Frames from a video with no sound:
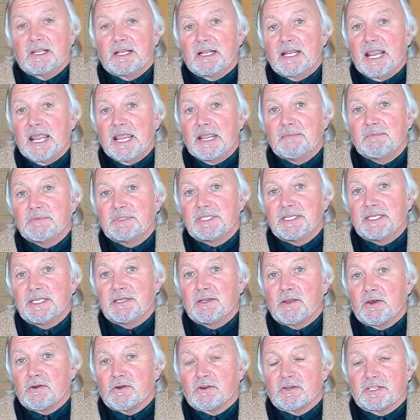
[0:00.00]
claims he
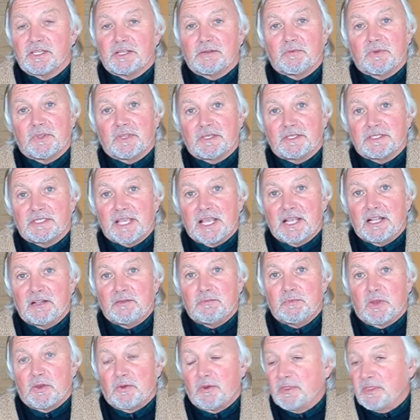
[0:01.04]
knocked it with his
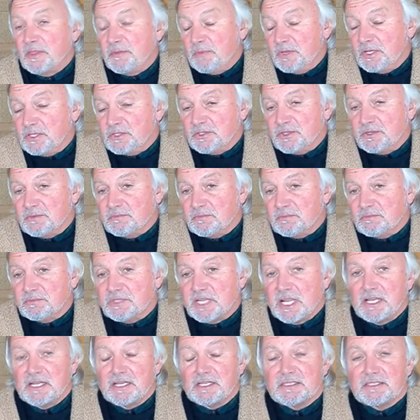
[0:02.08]
elbow, and the bishop
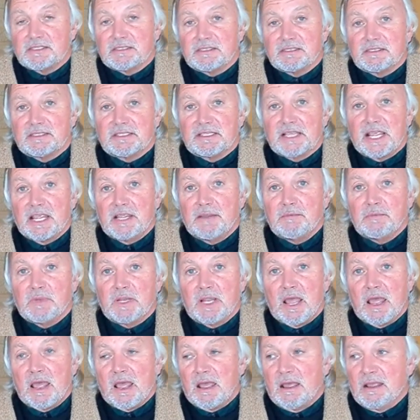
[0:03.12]
takes the same
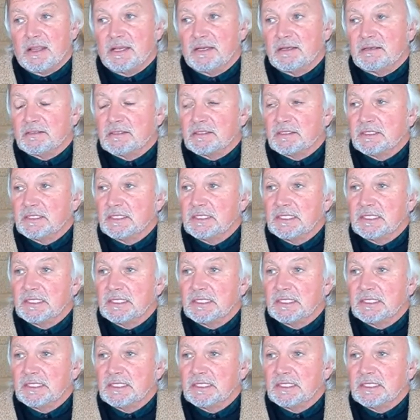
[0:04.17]
line,